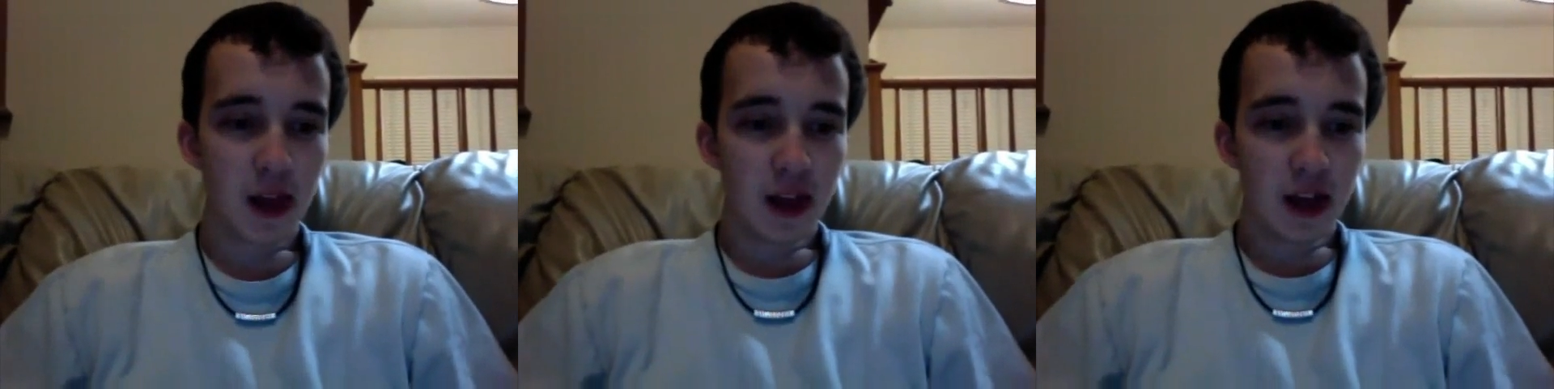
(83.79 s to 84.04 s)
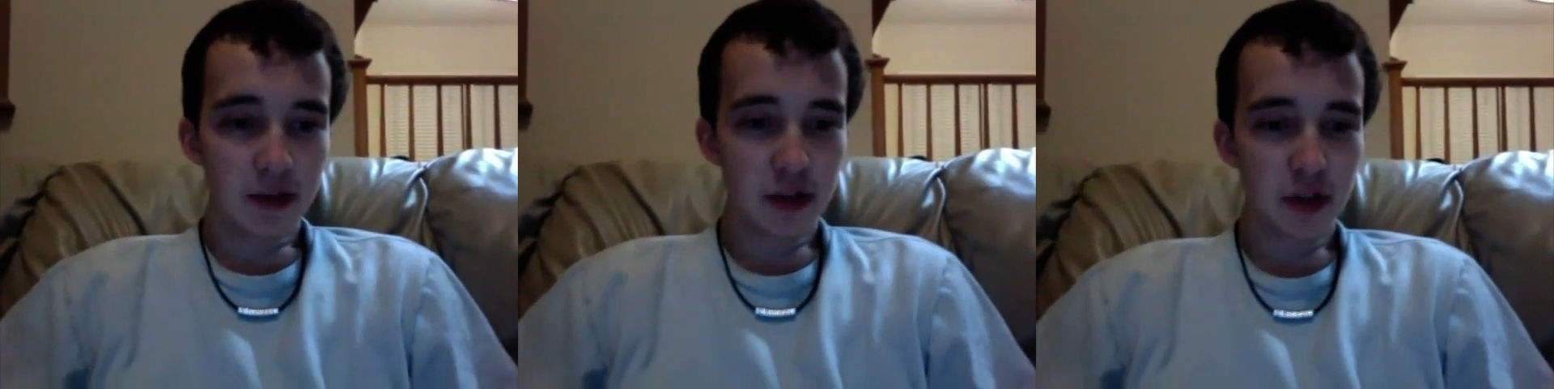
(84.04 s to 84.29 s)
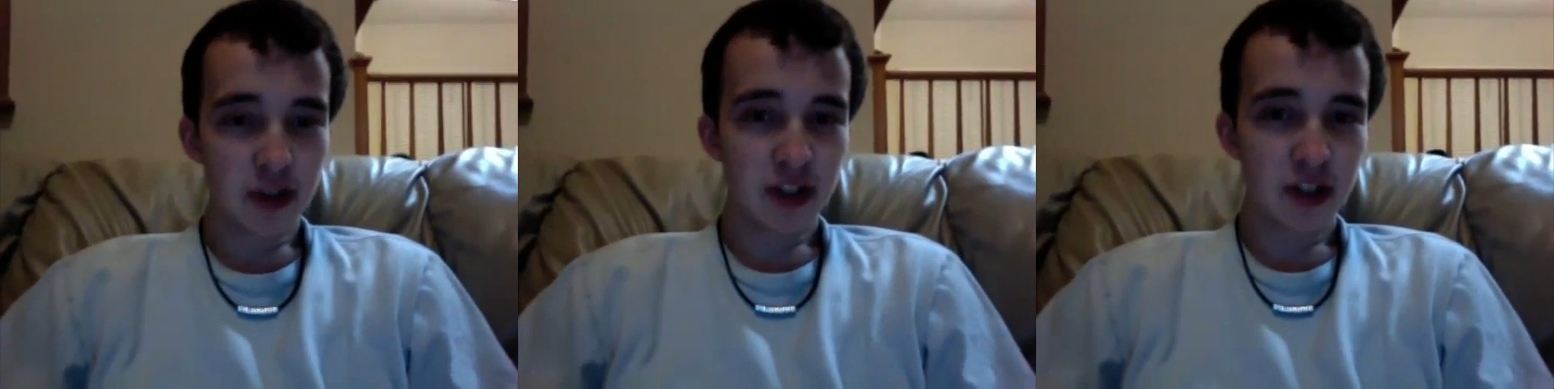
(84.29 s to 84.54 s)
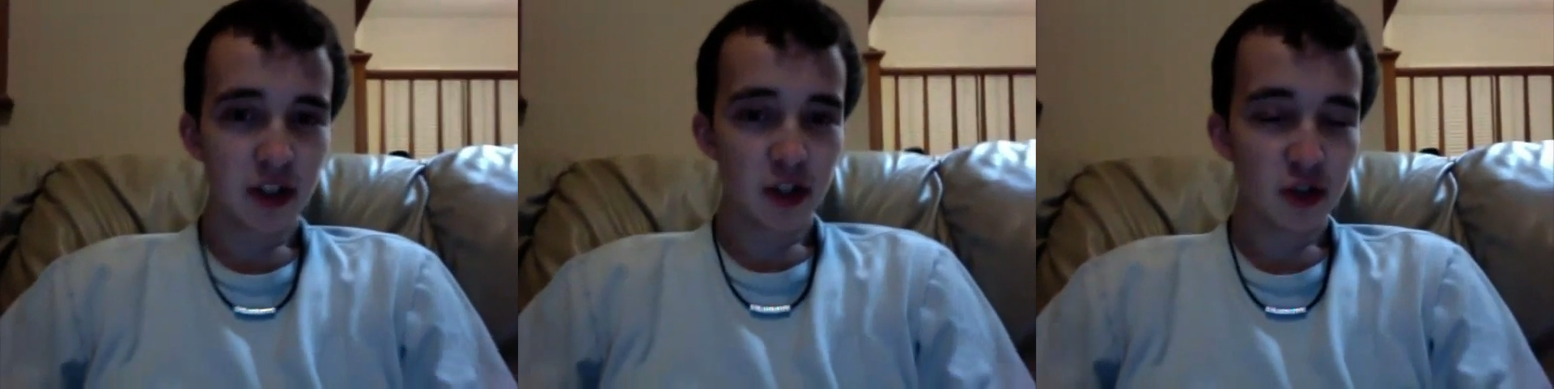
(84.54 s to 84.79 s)
I'm choosing
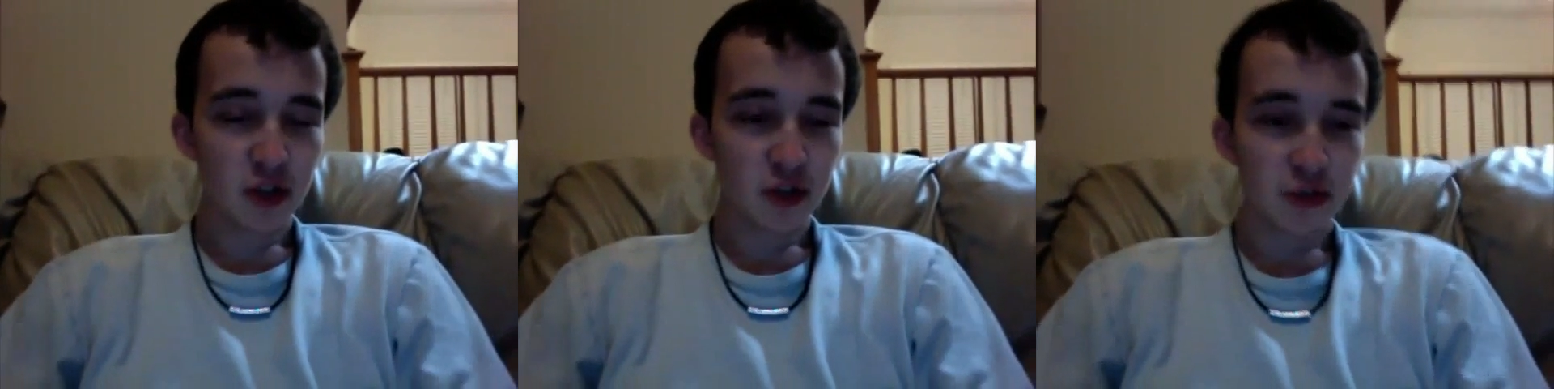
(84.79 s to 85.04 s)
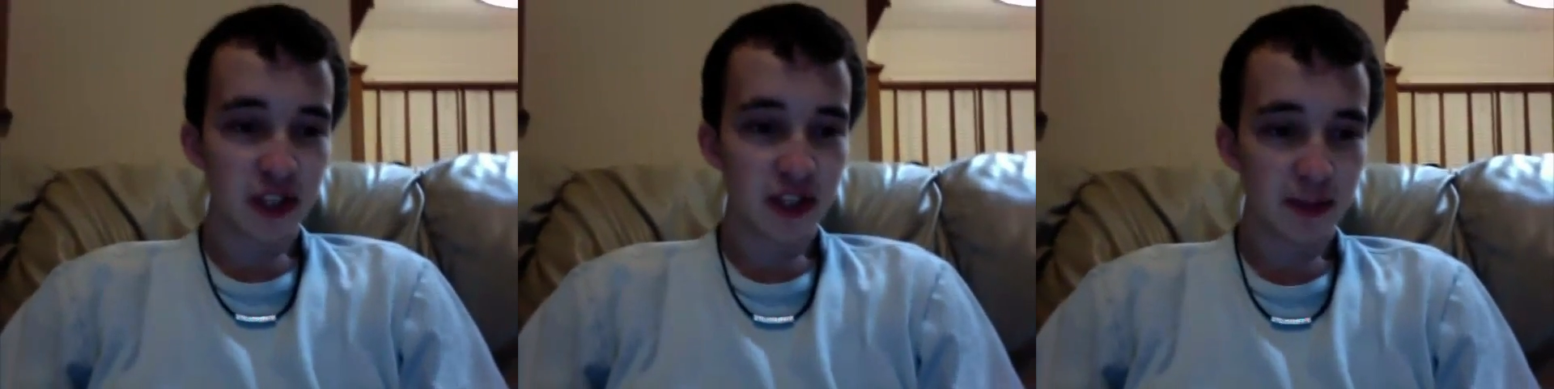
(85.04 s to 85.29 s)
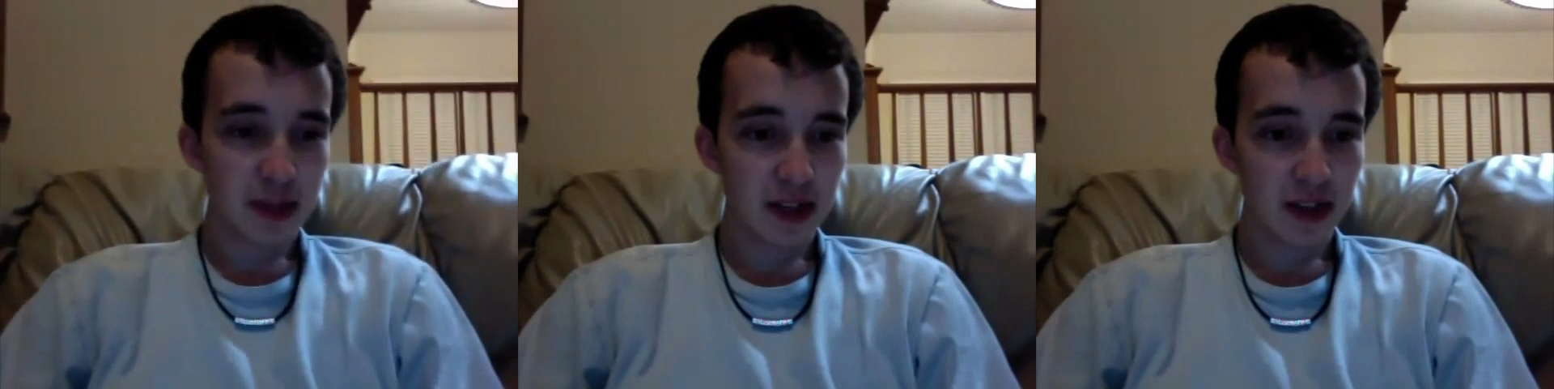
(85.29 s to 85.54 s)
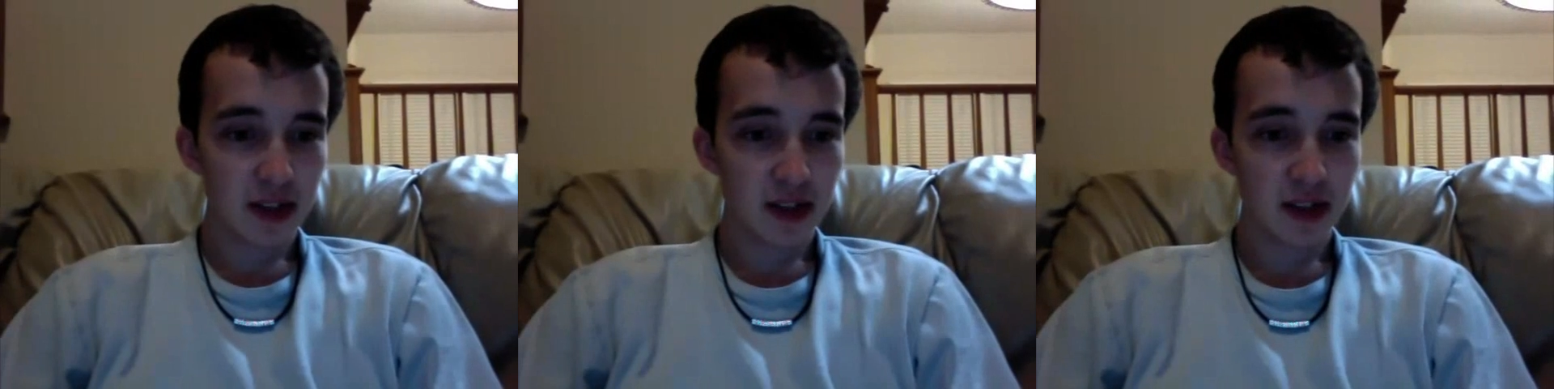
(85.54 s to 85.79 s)
to do this
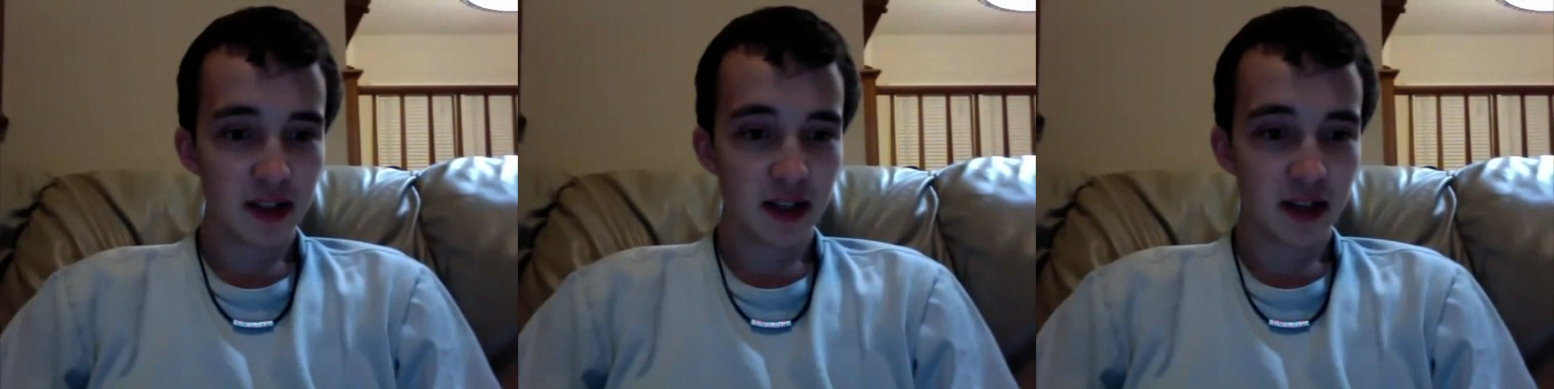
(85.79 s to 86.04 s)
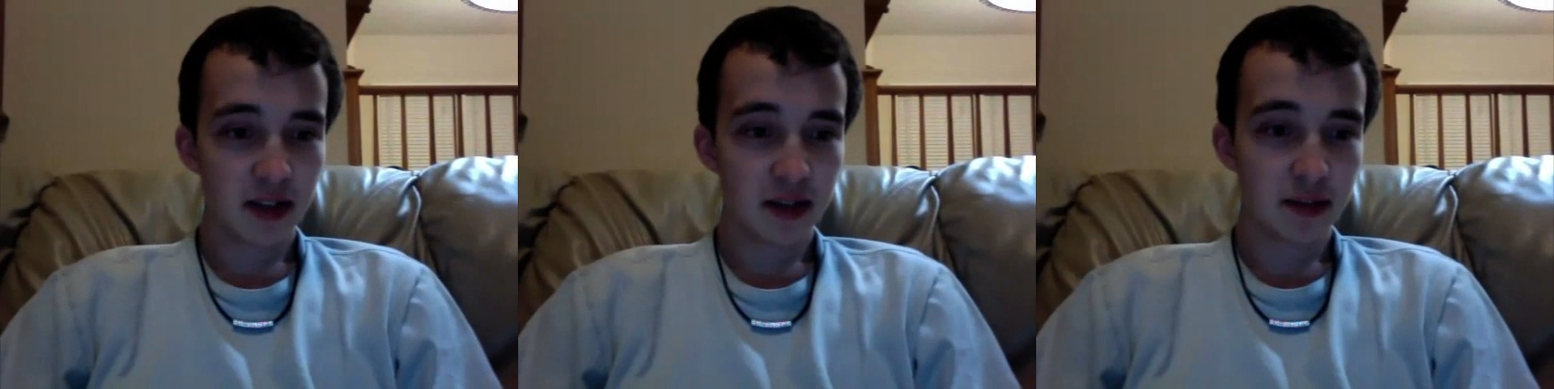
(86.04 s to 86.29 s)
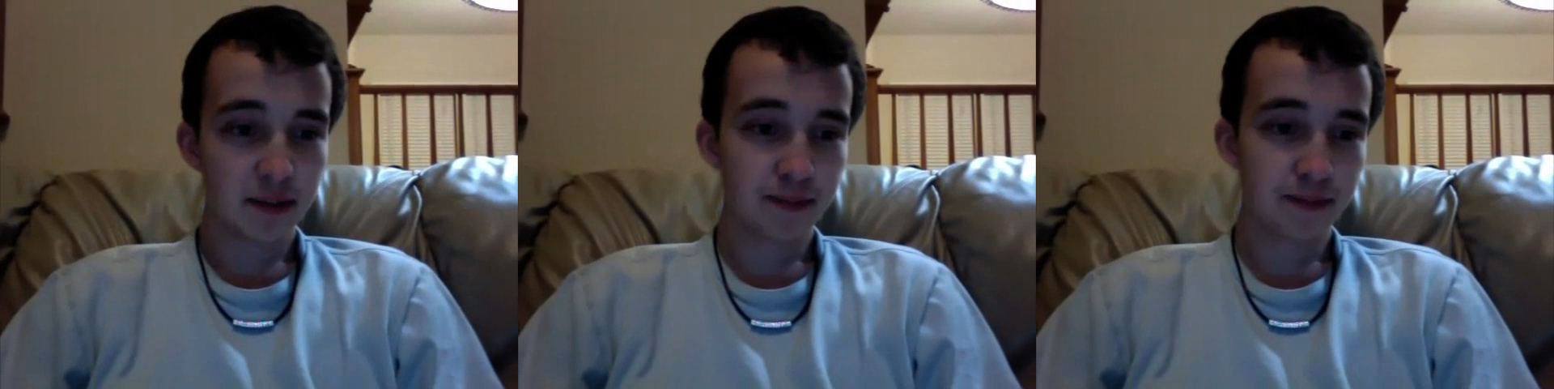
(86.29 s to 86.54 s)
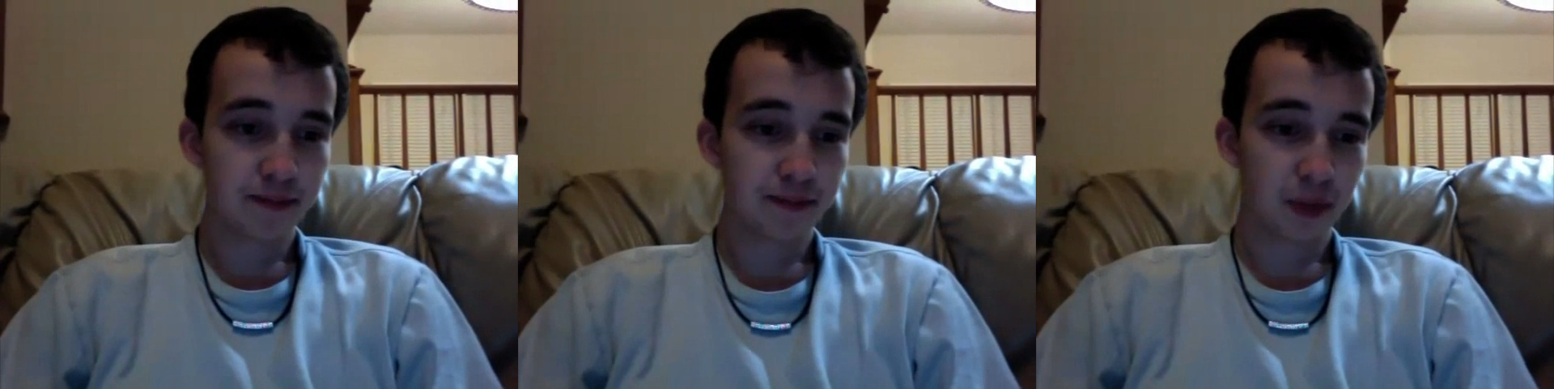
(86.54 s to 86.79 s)
because um,